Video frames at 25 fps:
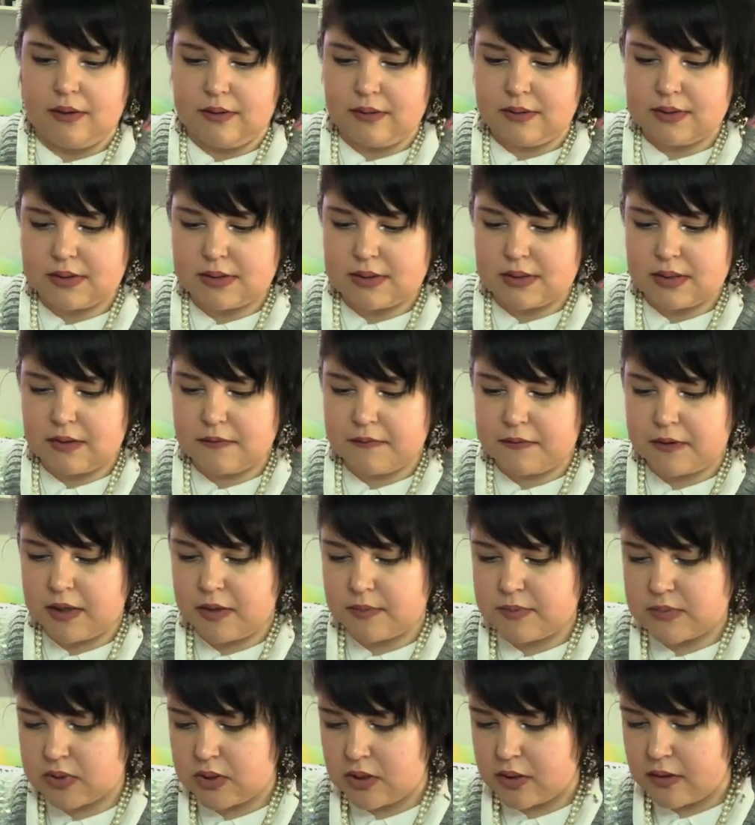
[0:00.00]
the stuff
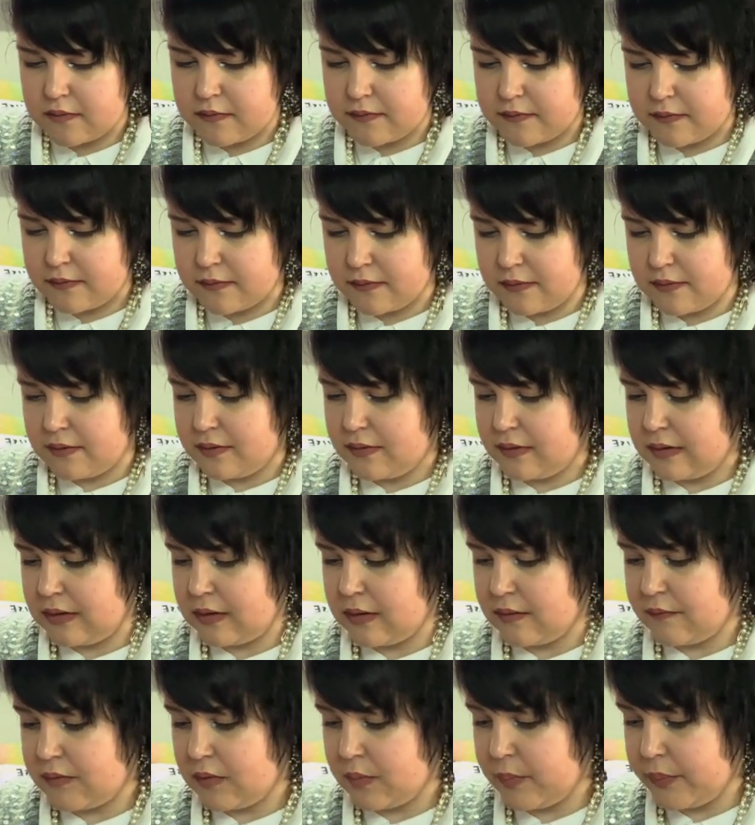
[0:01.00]
comes off
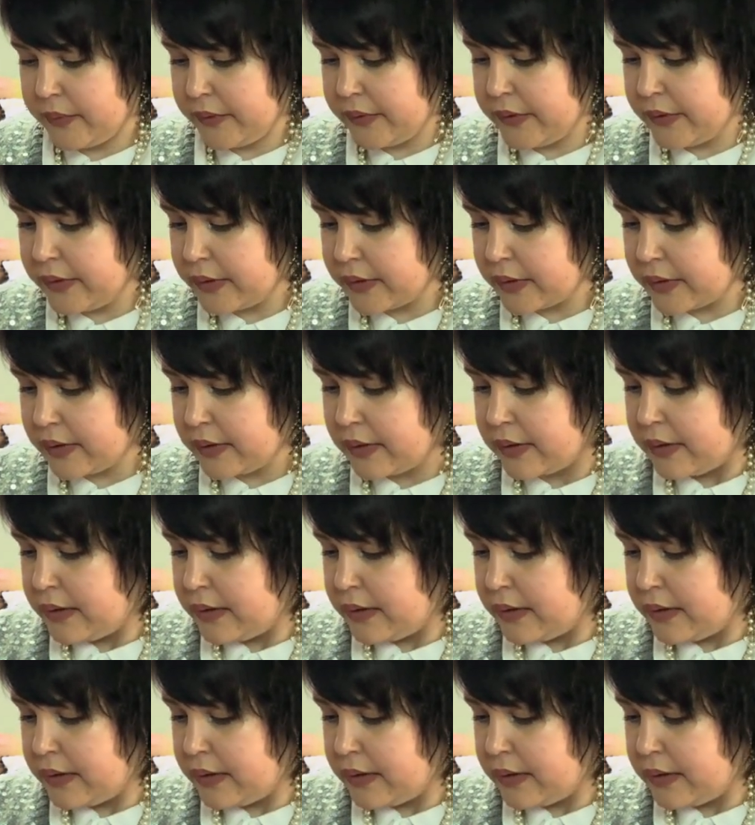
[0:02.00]
of the book.